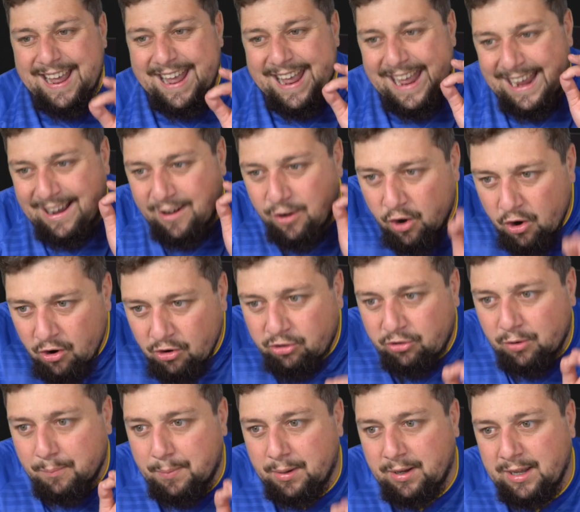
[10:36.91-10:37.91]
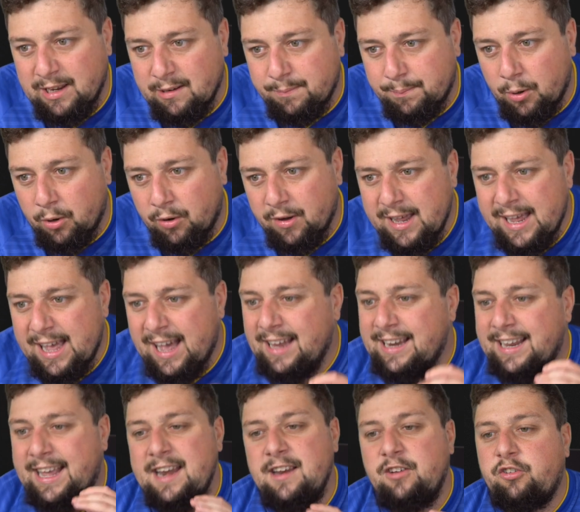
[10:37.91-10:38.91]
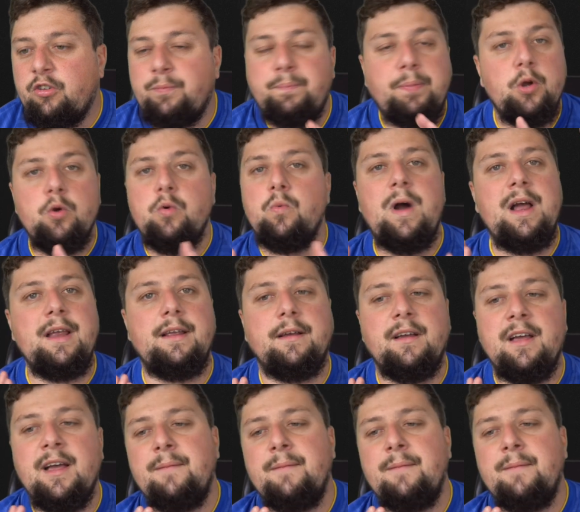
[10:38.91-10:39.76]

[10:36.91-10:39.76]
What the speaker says: It looks unbelievable. And again, it's just blue and white.